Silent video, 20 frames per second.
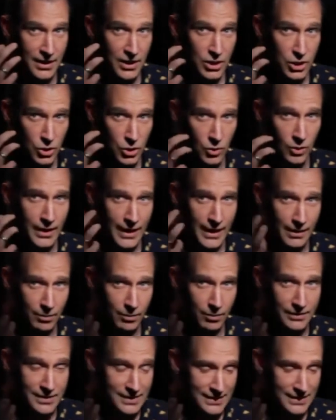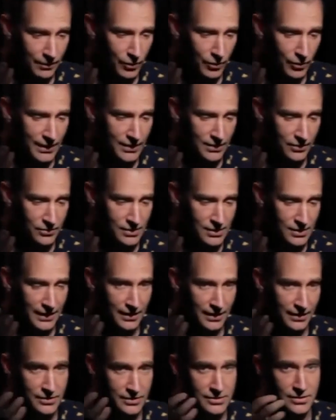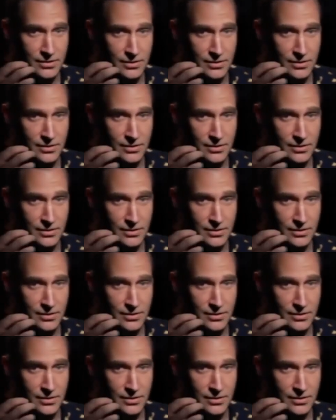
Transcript: you are able to separate those layers.